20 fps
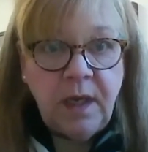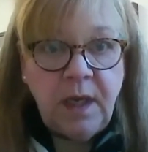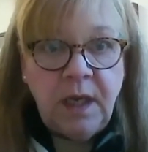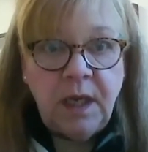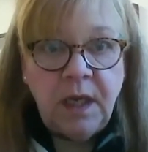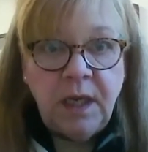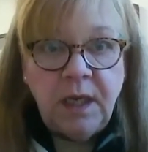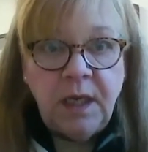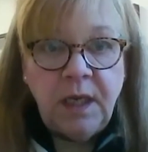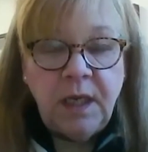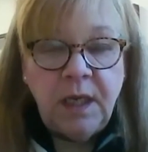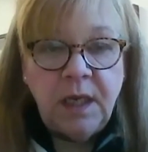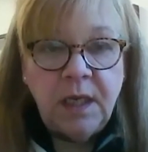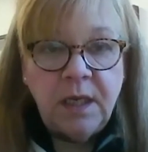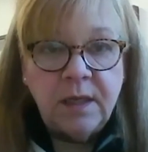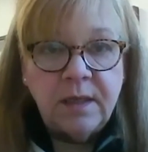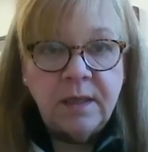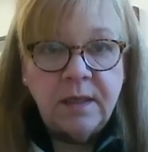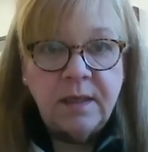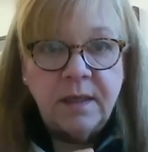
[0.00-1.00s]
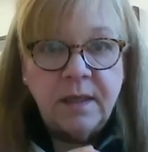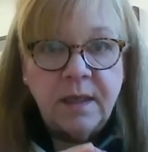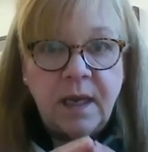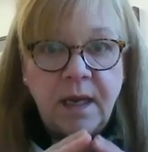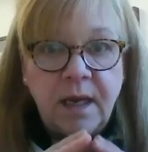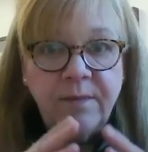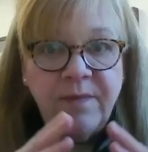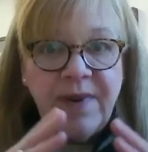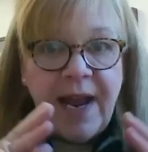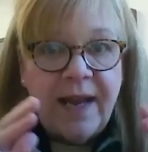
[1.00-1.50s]
It is
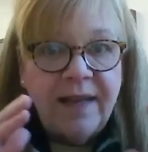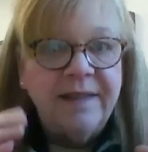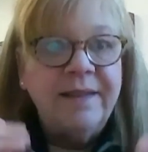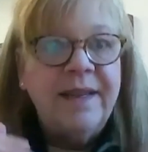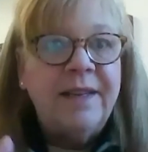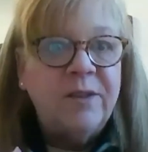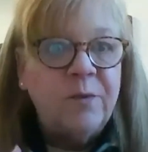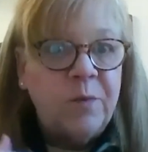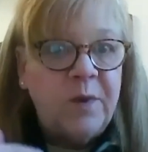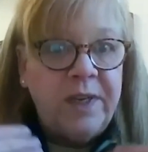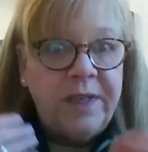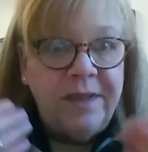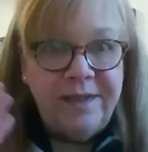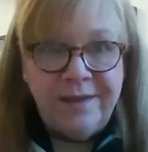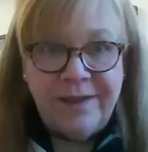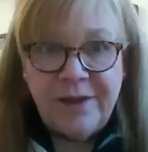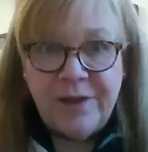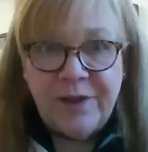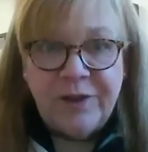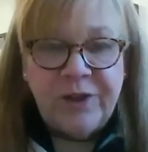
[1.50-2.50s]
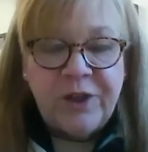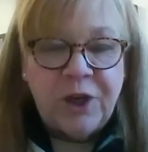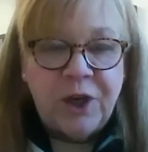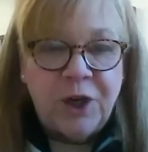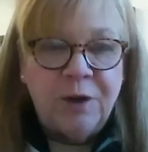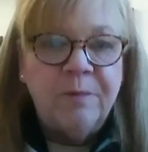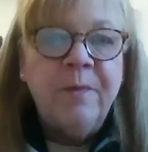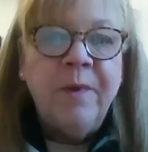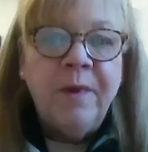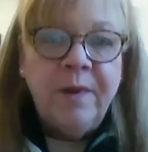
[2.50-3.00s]
not as we, the
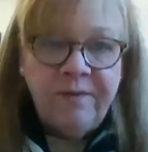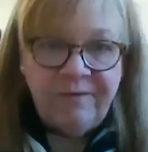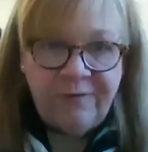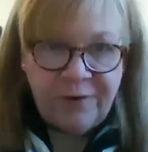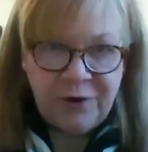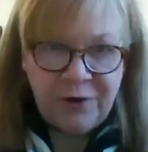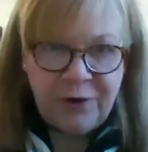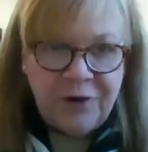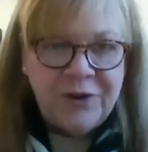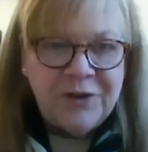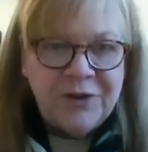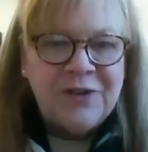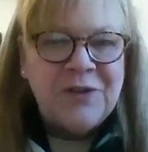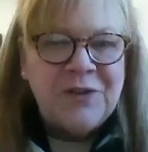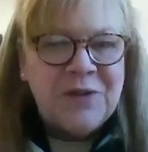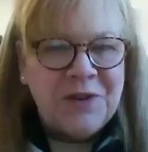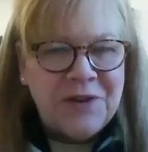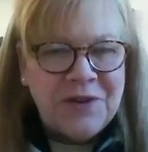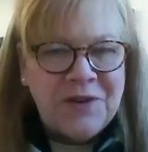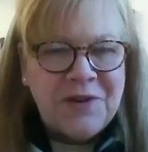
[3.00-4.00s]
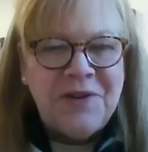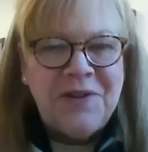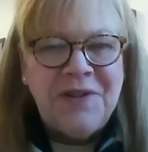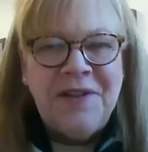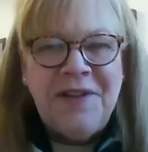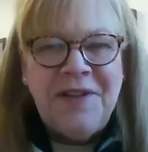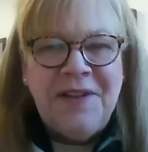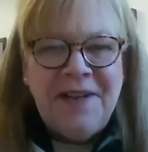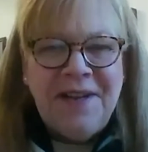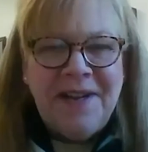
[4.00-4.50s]
term for your
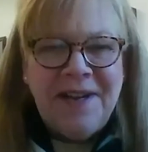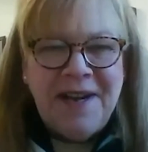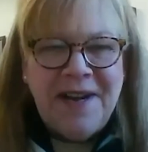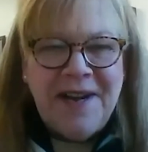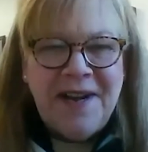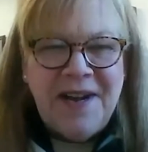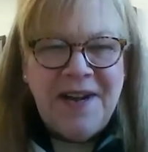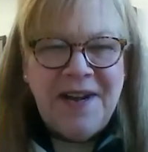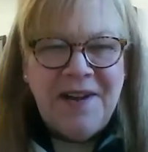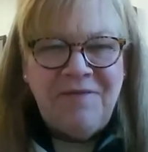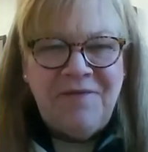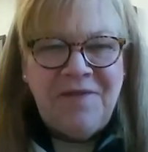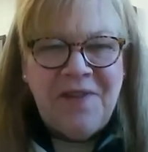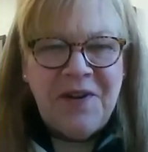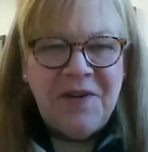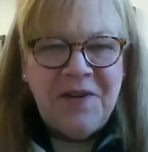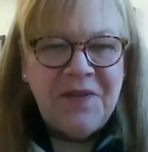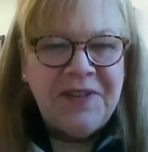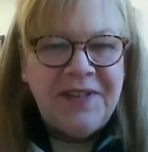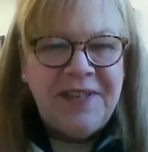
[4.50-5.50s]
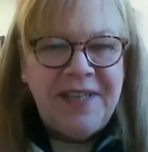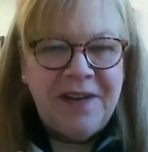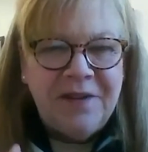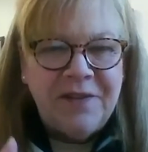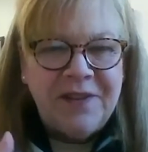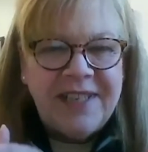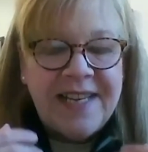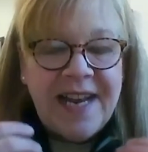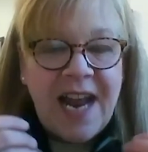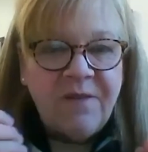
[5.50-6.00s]
historical folks,
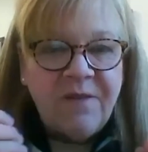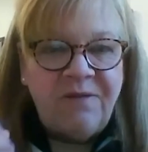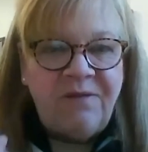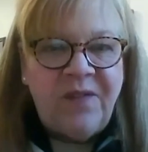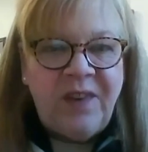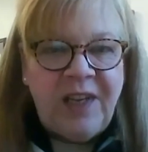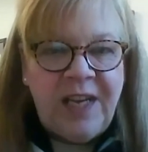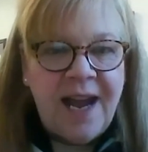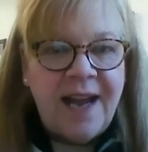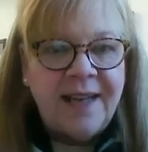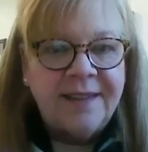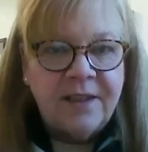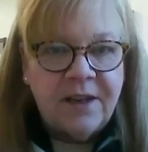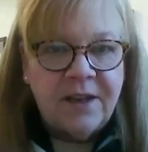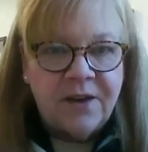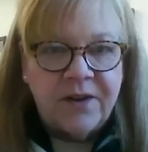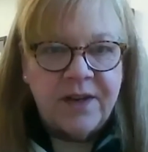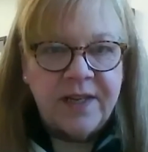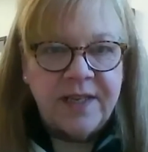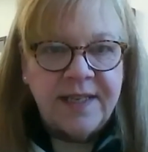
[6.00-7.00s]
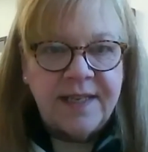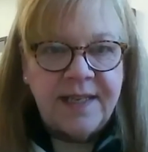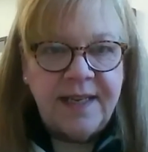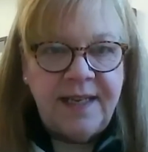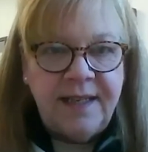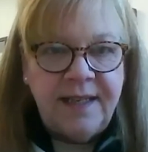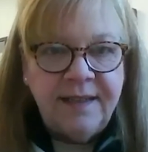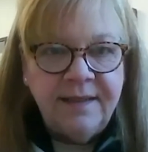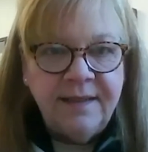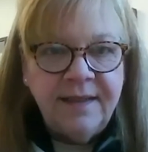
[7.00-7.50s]
it's not fiat
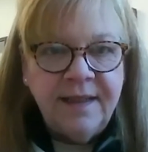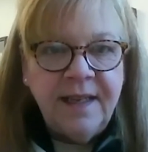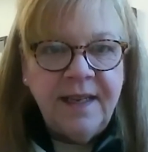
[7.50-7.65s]
currency.